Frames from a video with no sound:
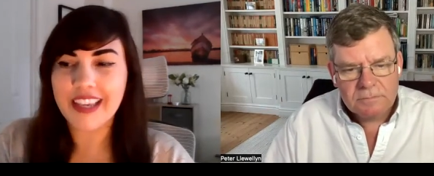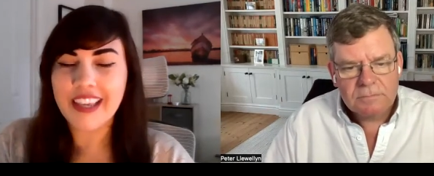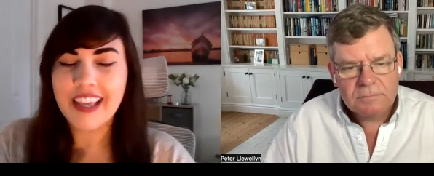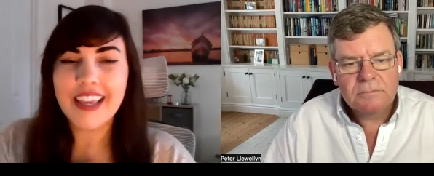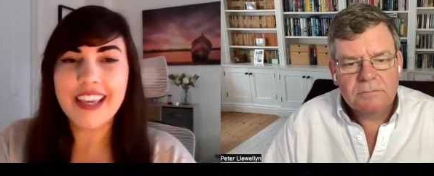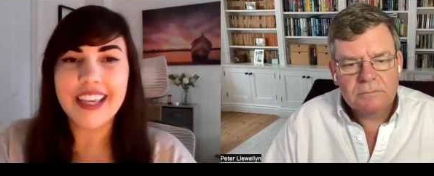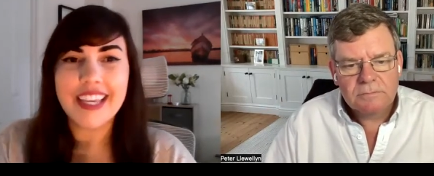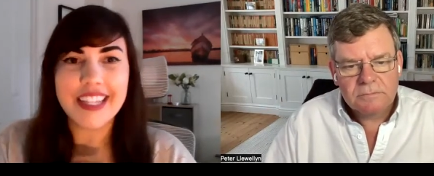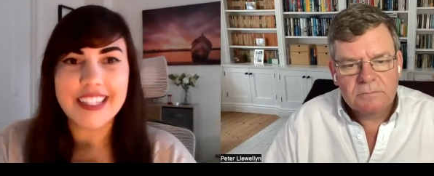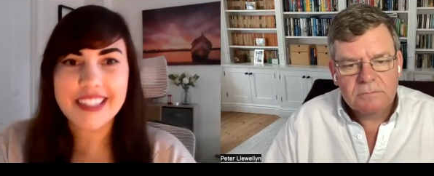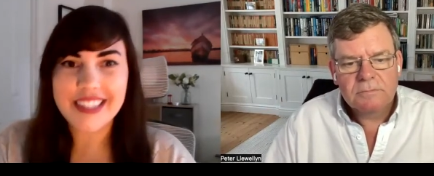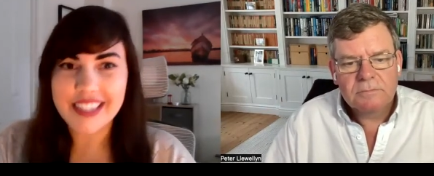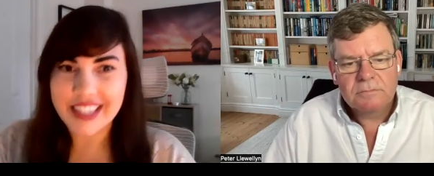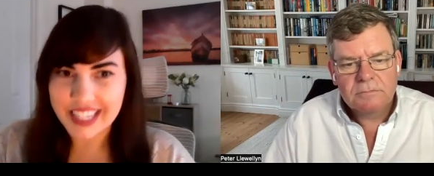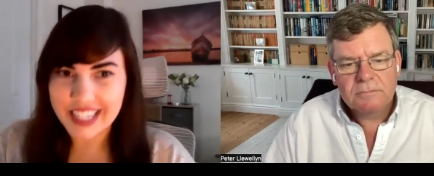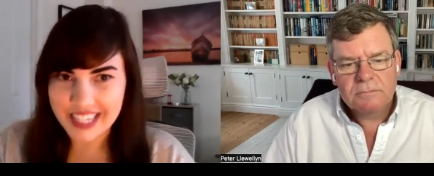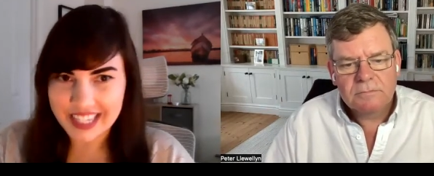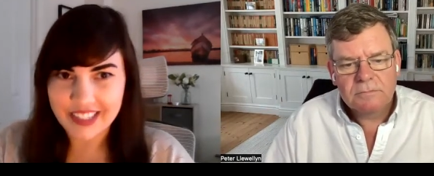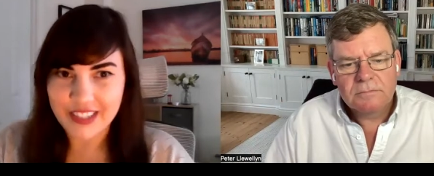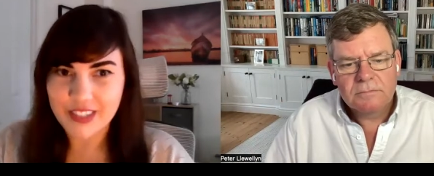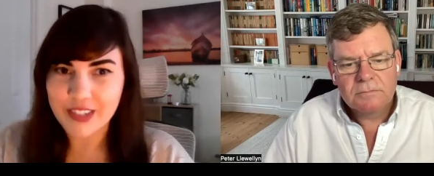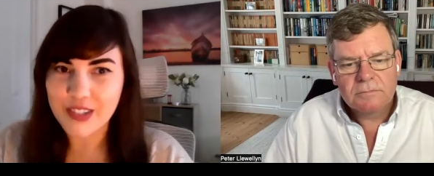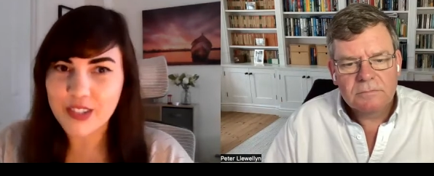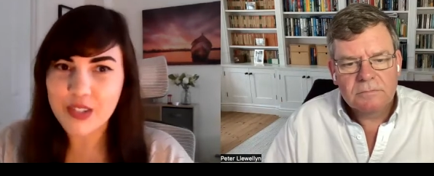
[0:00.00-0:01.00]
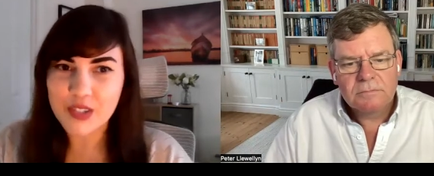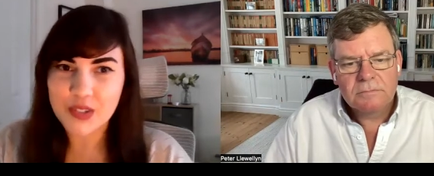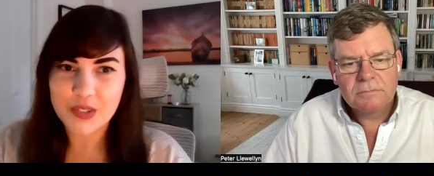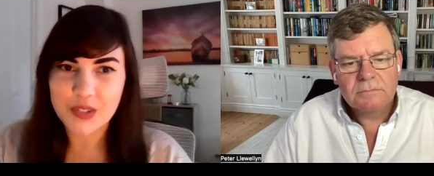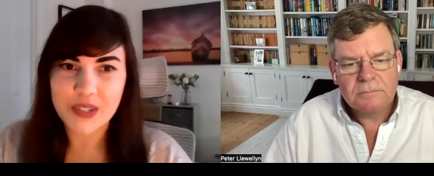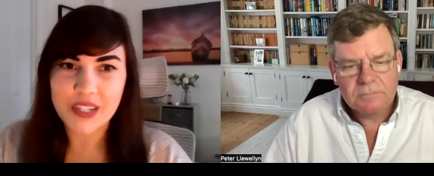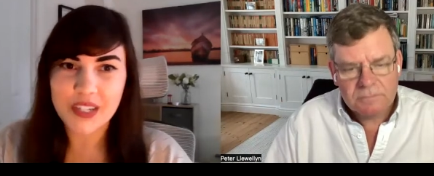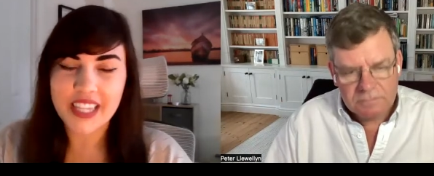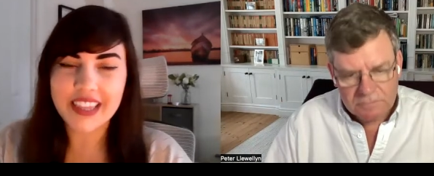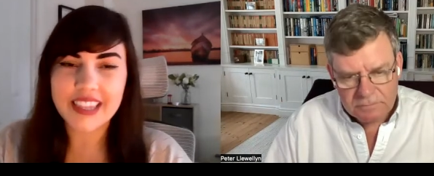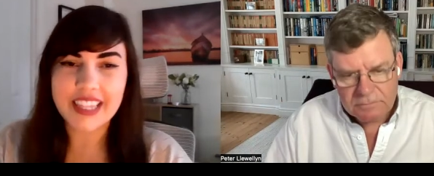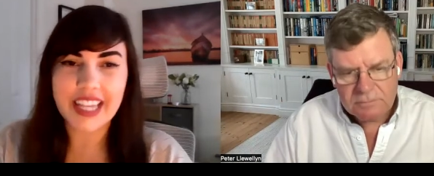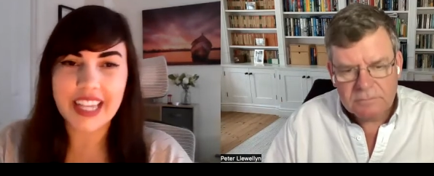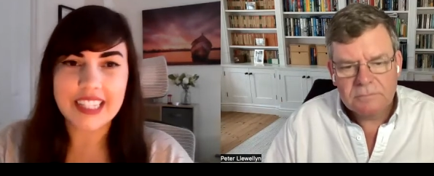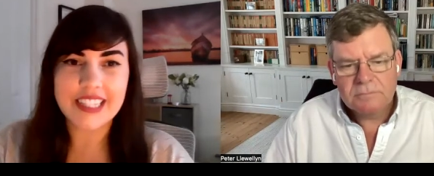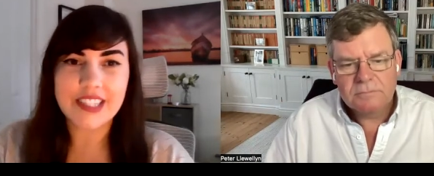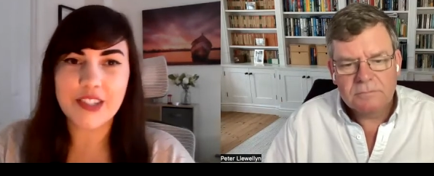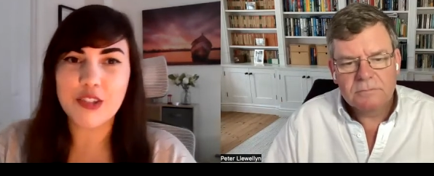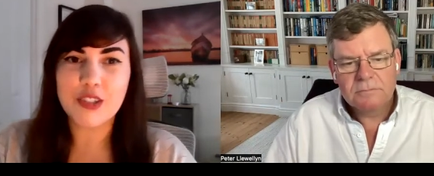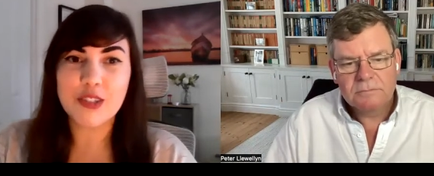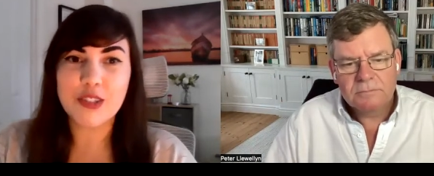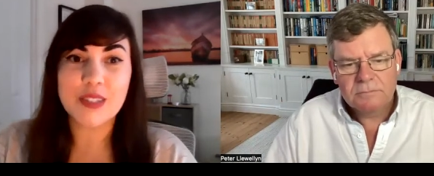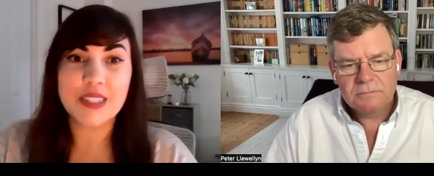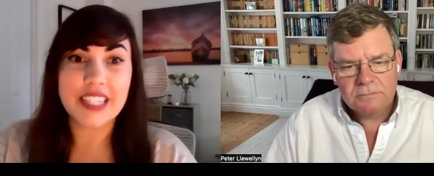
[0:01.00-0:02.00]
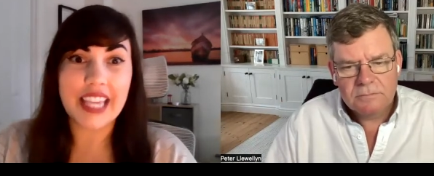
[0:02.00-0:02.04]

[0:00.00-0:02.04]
Speaker 1: it's the industry that's just mm-hmm.